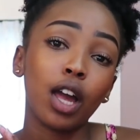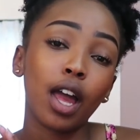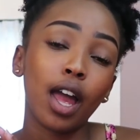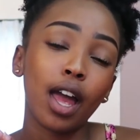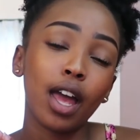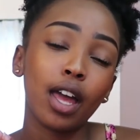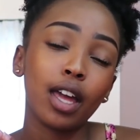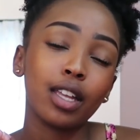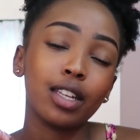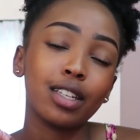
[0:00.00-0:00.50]

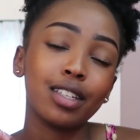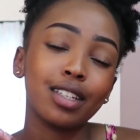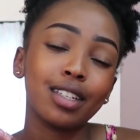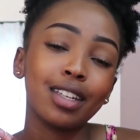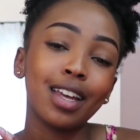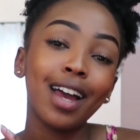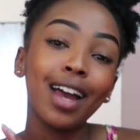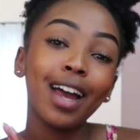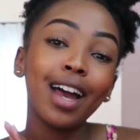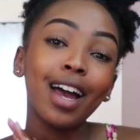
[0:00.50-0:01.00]
And
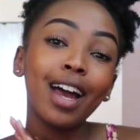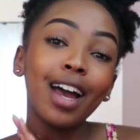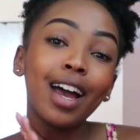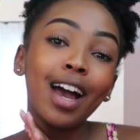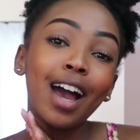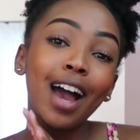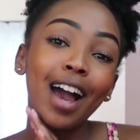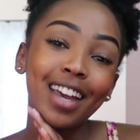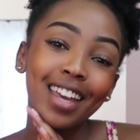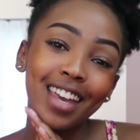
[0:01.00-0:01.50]

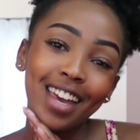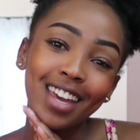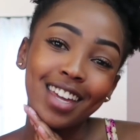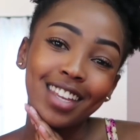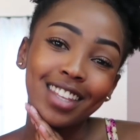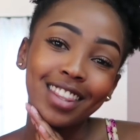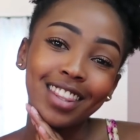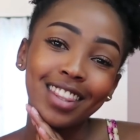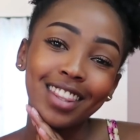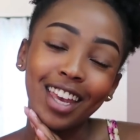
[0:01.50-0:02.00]

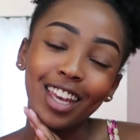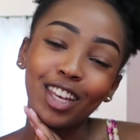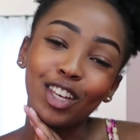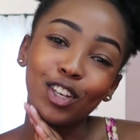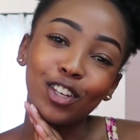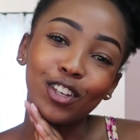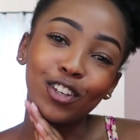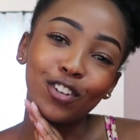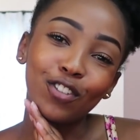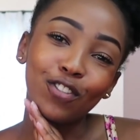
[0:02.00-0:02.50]
again,
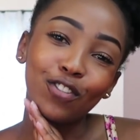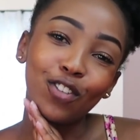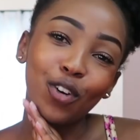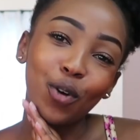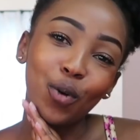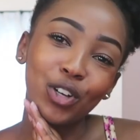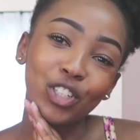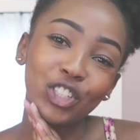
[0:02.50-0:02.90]
thank you for